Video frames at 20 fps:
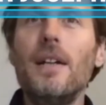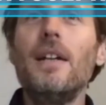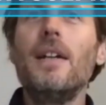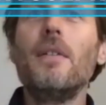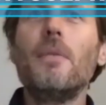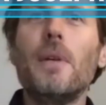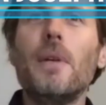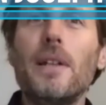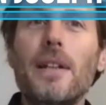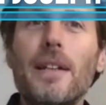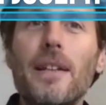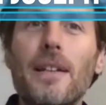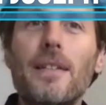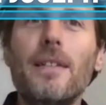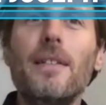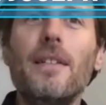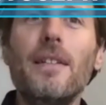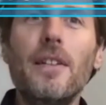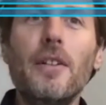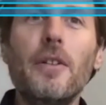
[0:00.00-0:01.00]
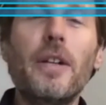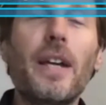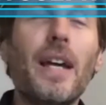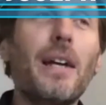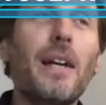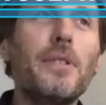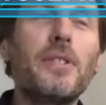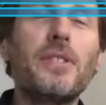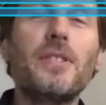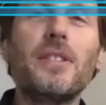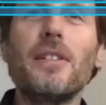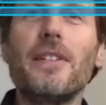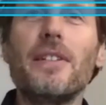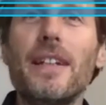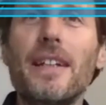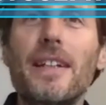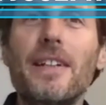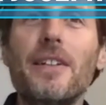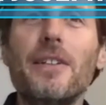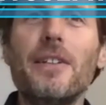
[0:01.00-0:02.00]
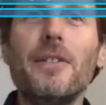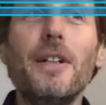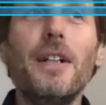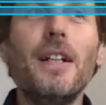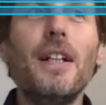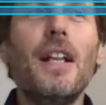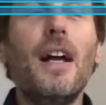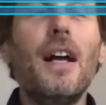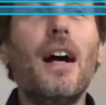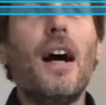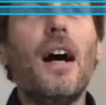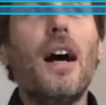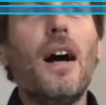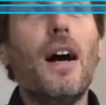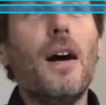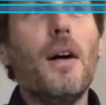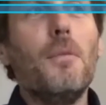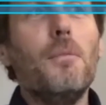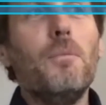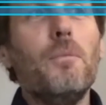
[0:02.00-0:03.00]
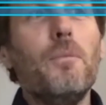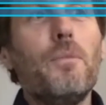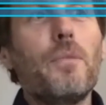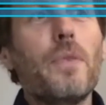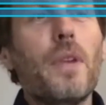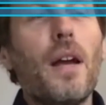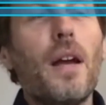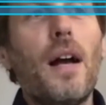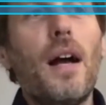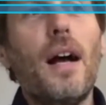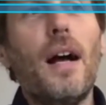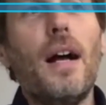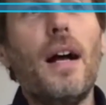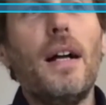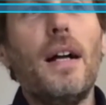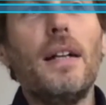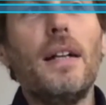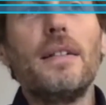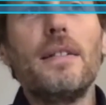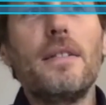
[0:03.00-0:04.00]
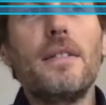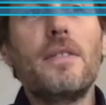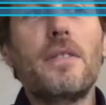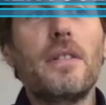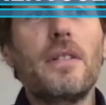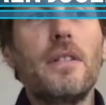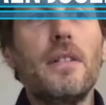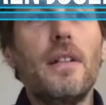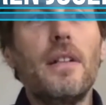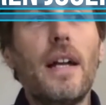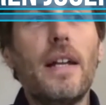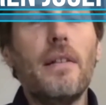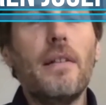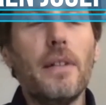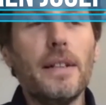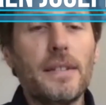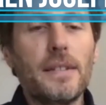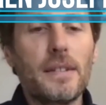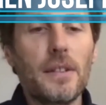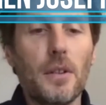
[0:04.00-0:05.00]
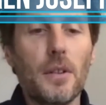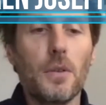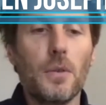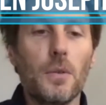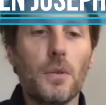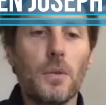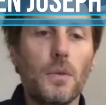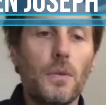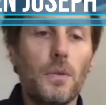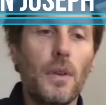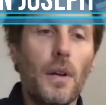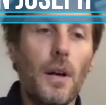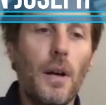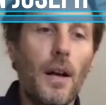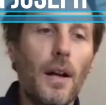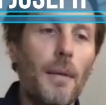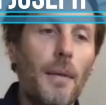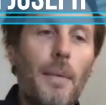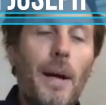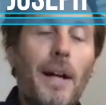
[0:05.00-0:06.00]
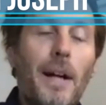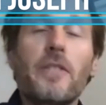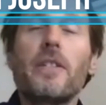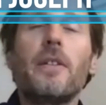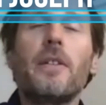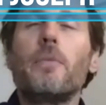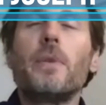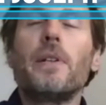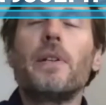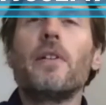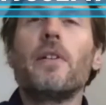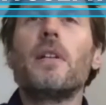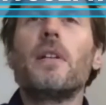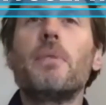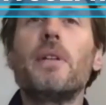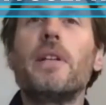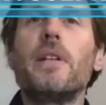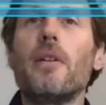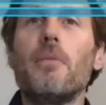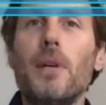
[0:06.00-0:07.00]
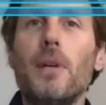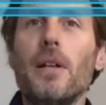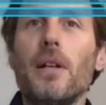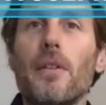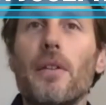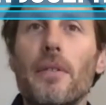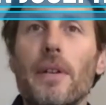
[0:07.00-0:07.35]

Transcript: when UK was still in the EU. And anyway, so imagine that we'd only been here a month,